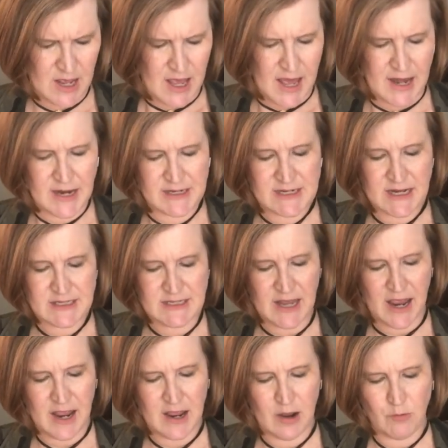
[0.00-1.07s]
And it does
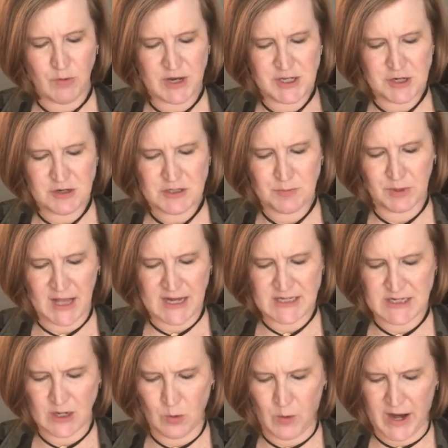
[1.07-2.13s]
say reduce
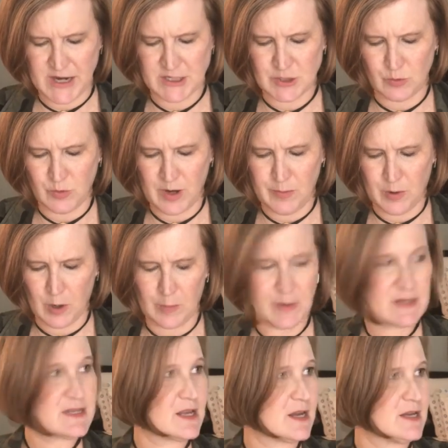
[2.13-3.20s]
plastic waste,
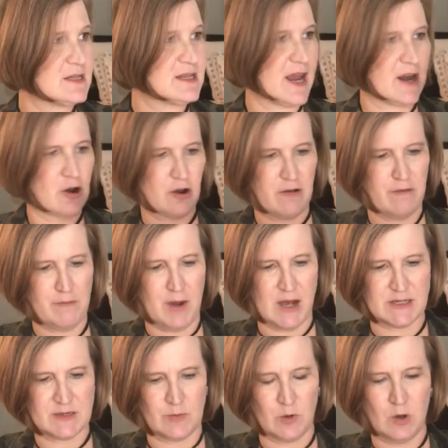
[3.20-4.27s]
repurpose the container if
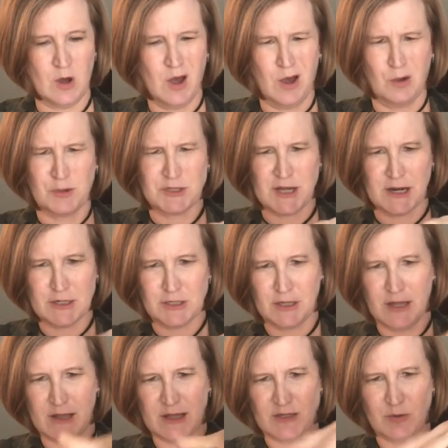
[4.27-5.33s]
possible, which
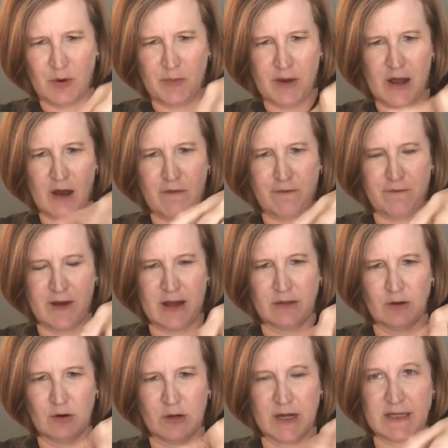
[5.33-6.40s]
actually this would be a fun
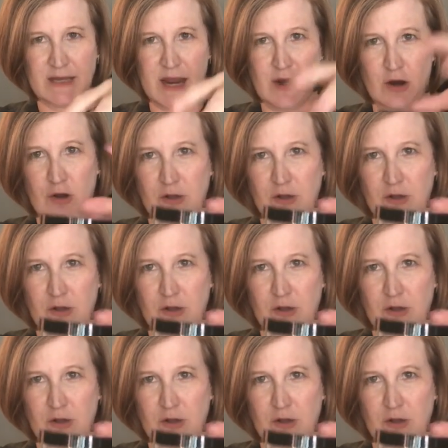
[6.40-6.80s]
little container.